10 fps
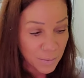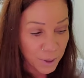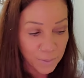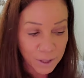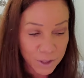but
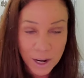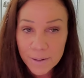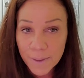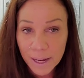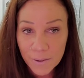I'm going to try to
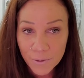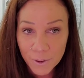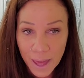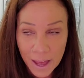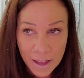make up for
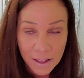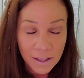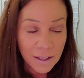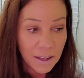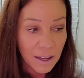that.
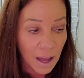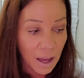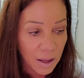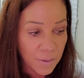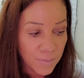
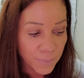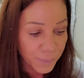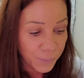Um,